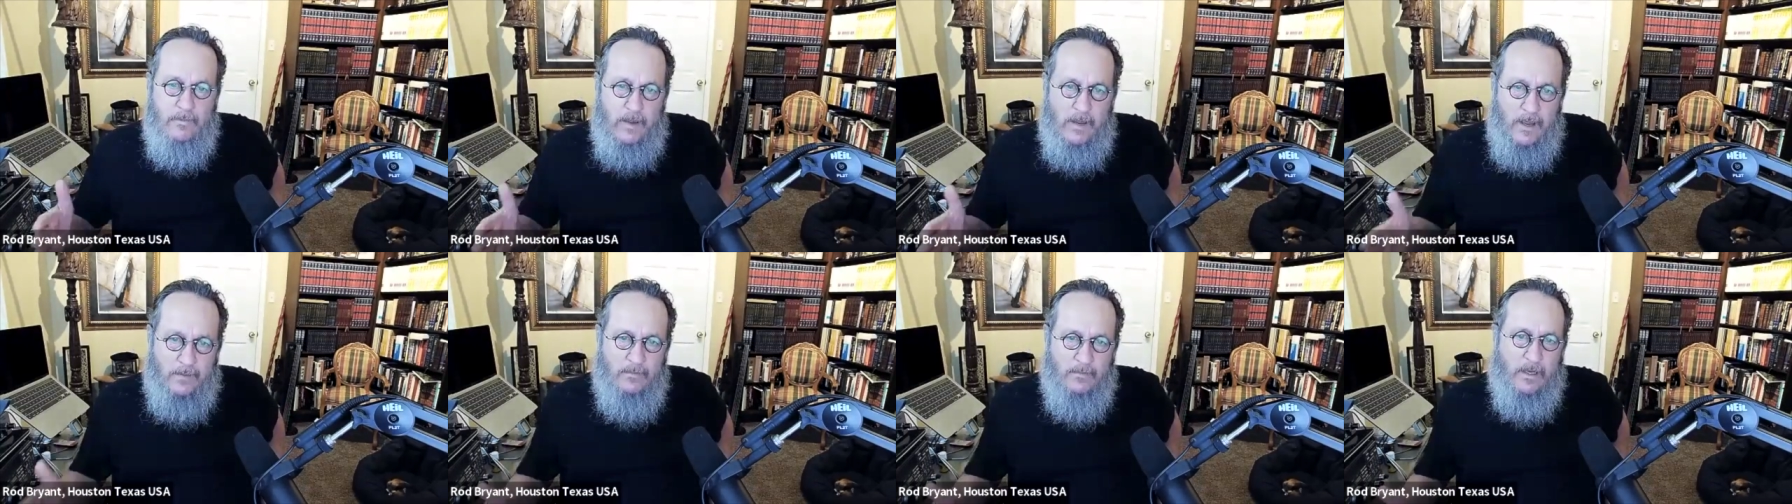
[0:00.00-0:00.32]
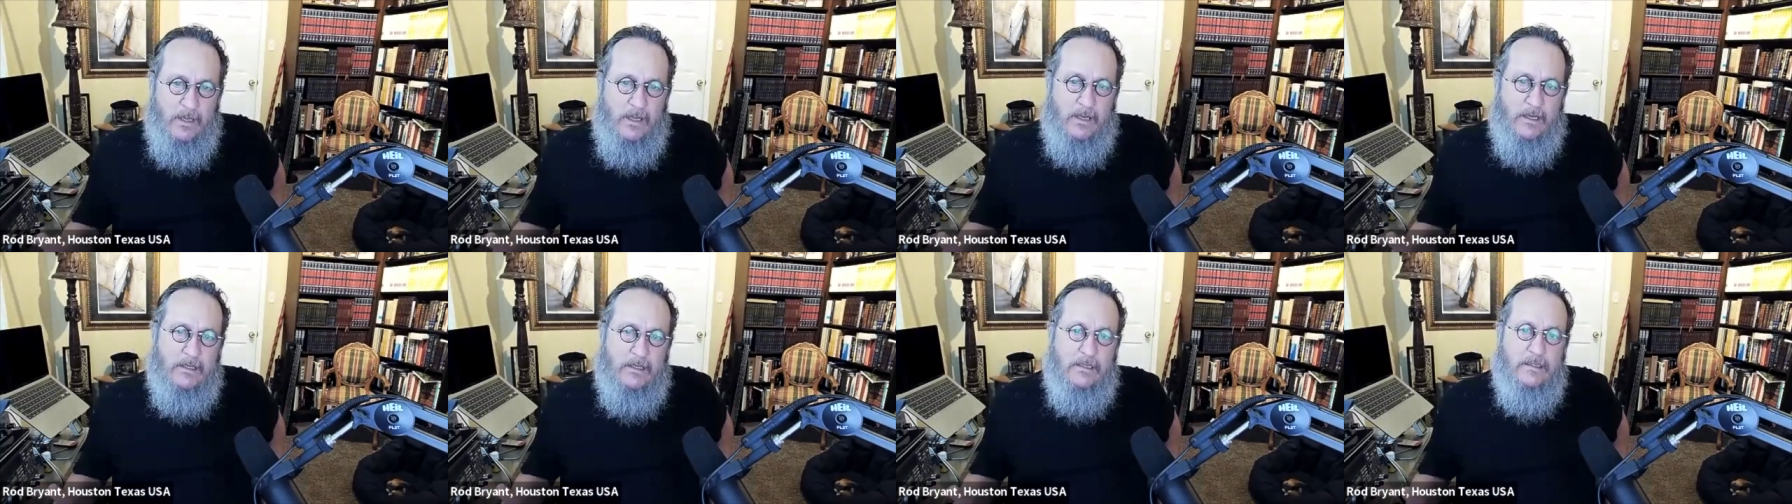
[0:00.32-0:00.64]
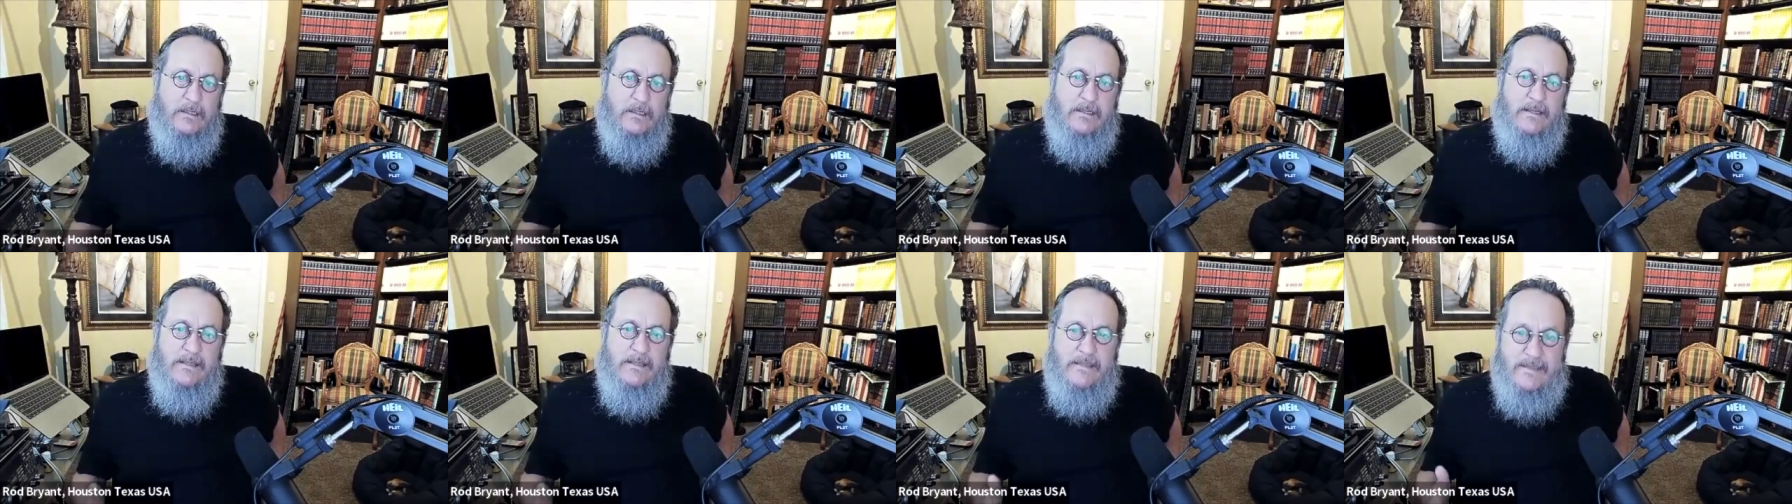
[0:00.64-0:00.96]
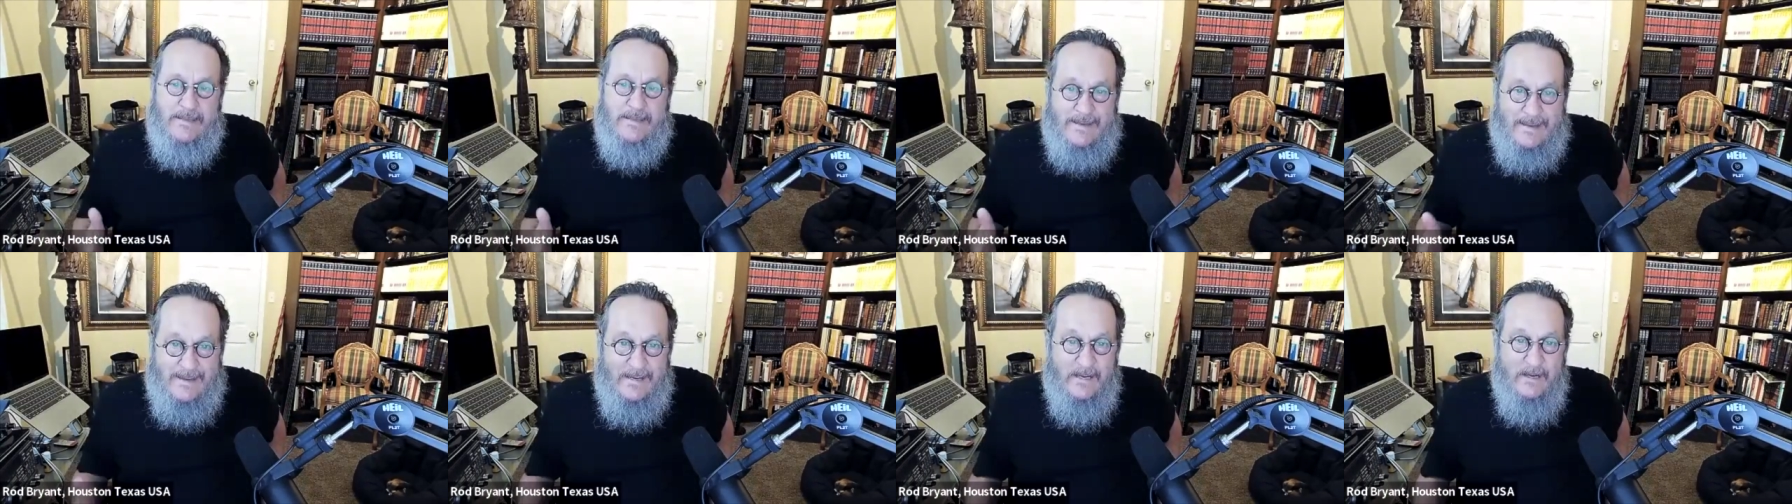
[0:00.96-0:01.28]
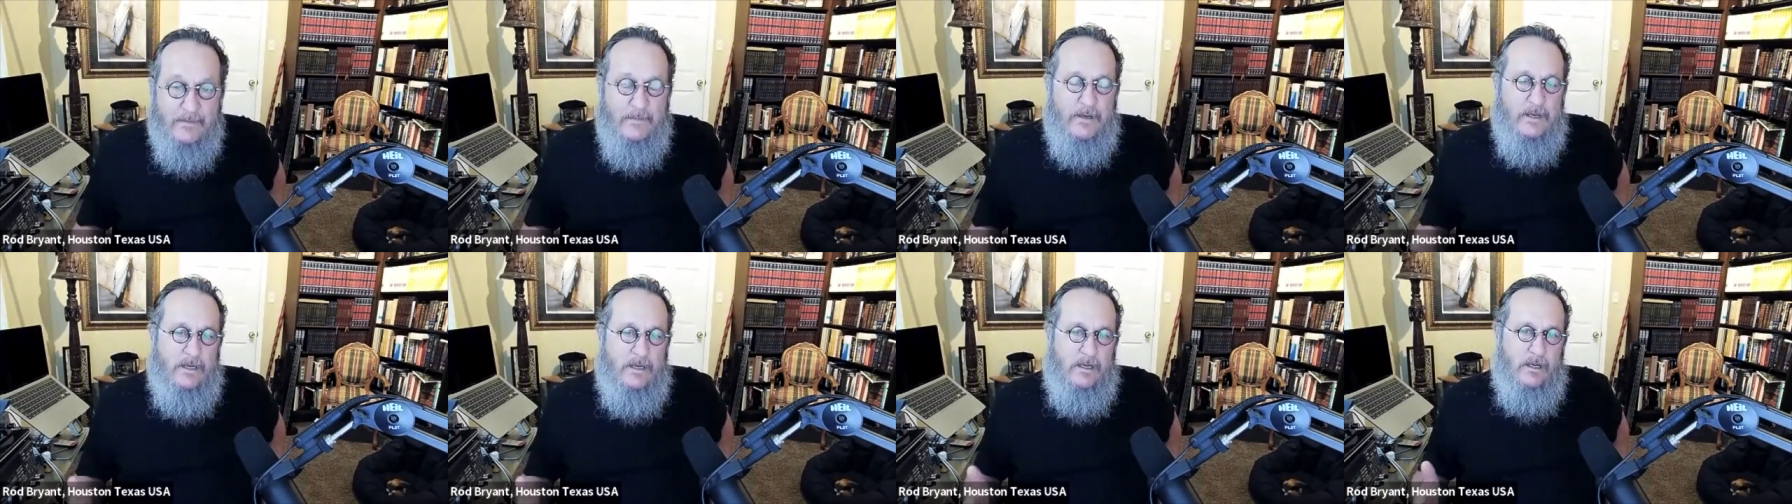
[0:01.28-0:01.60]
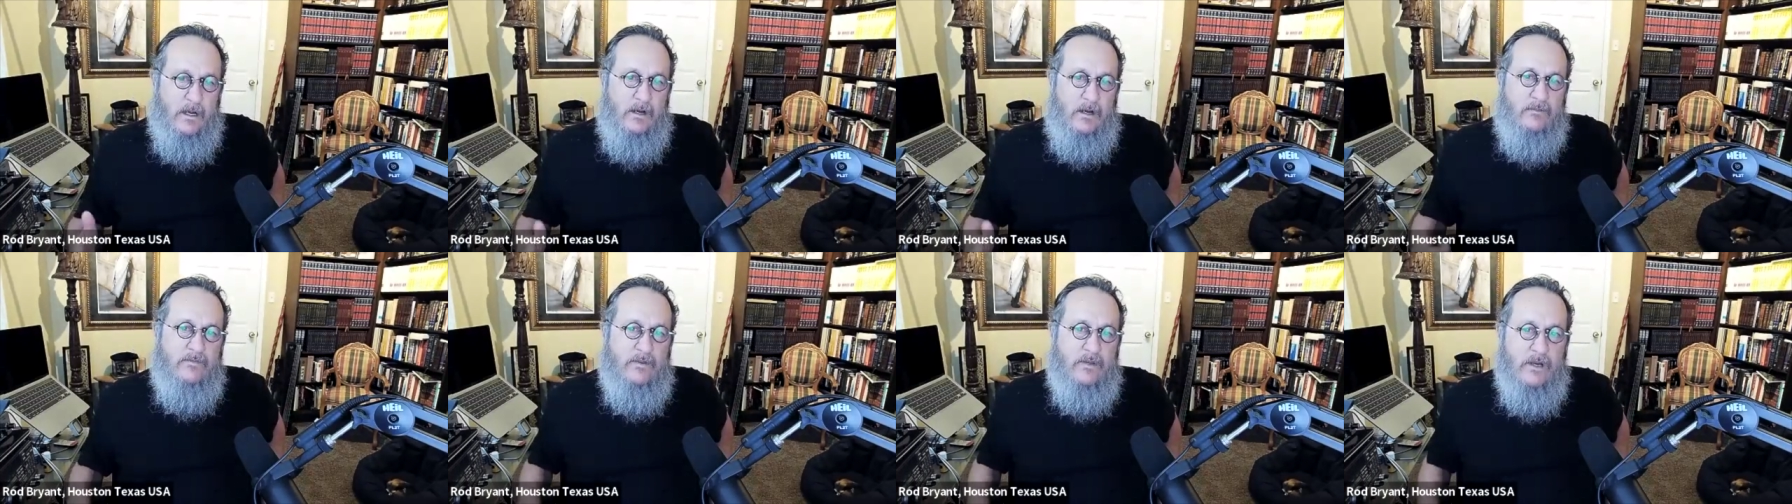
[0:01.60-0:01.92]
Amalek, the enemy
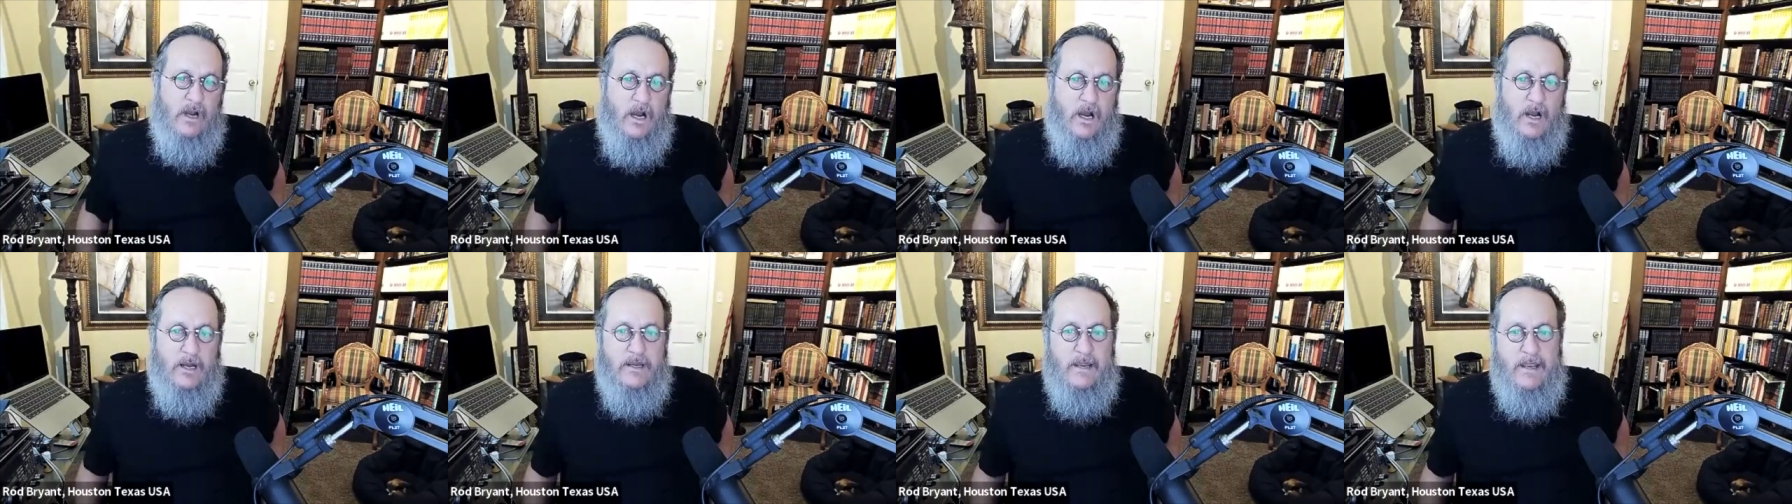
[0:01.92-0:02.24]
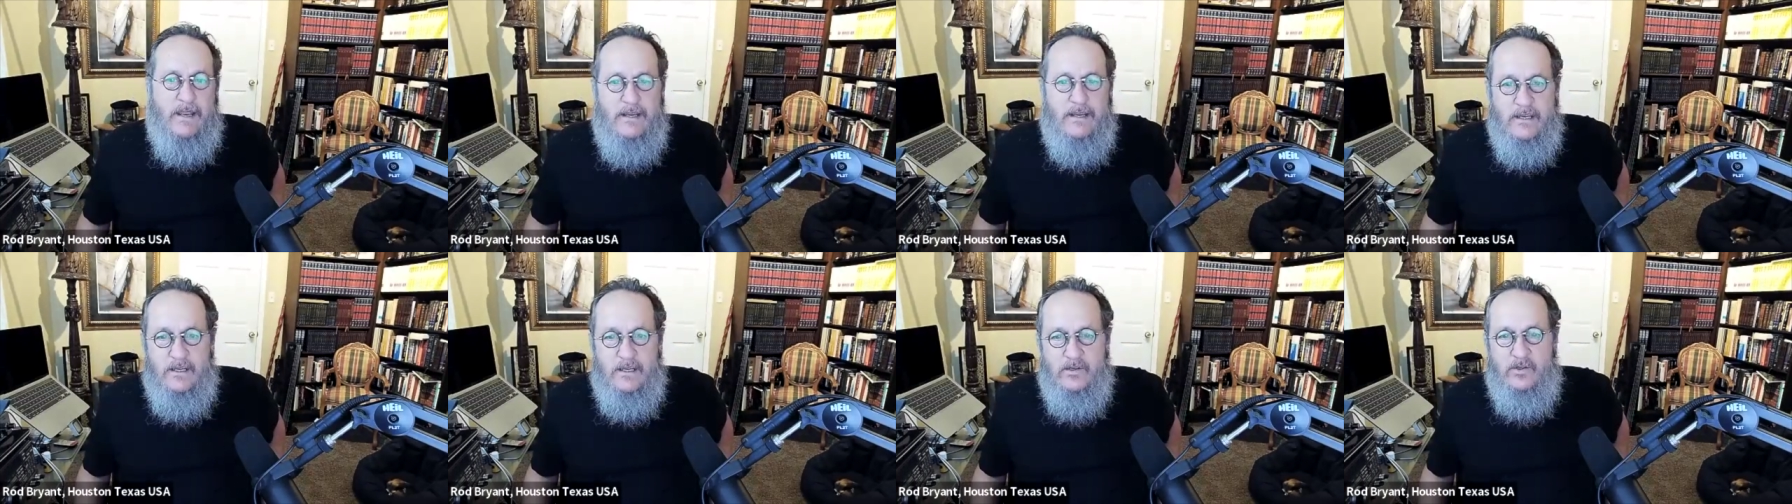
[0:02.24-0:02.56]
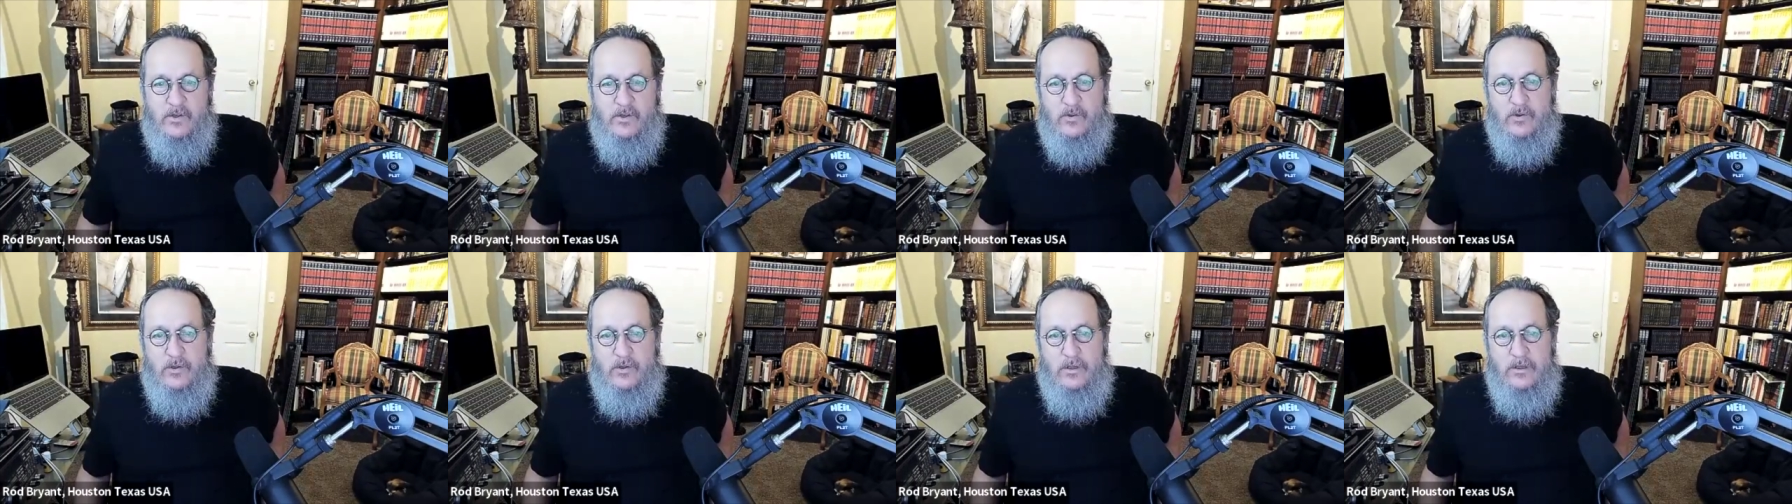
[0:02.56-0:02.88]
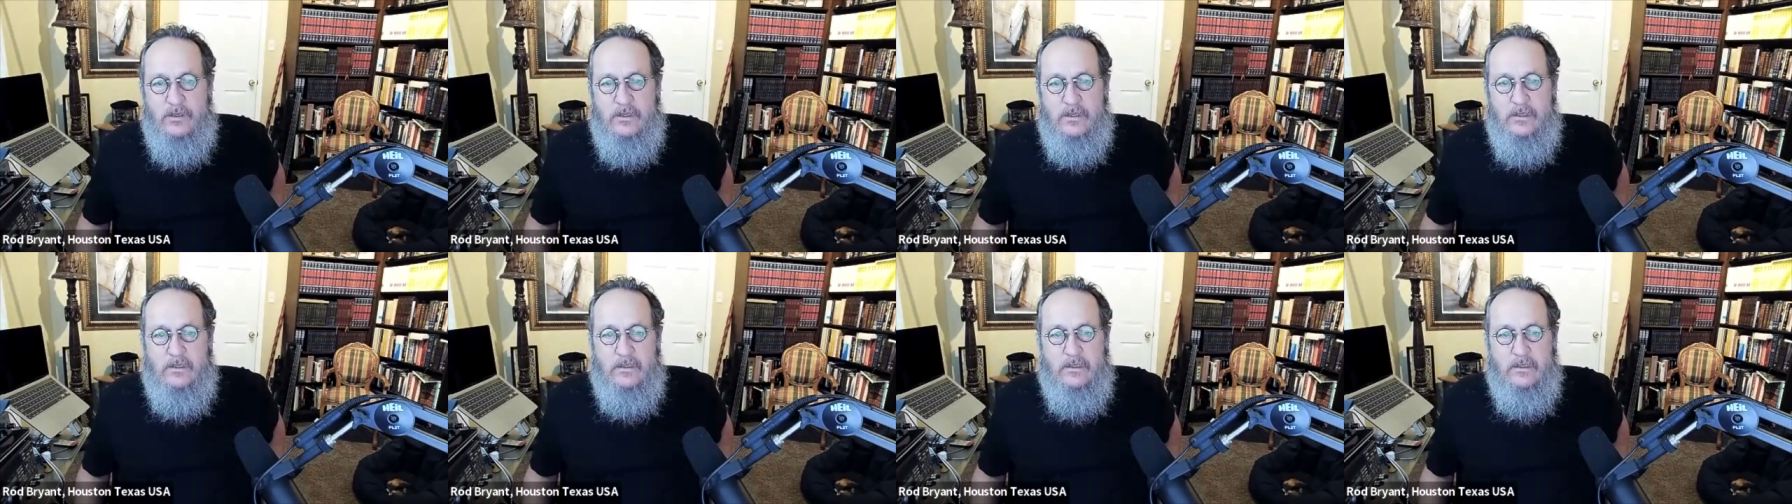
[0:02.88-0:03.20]
of God and Israel,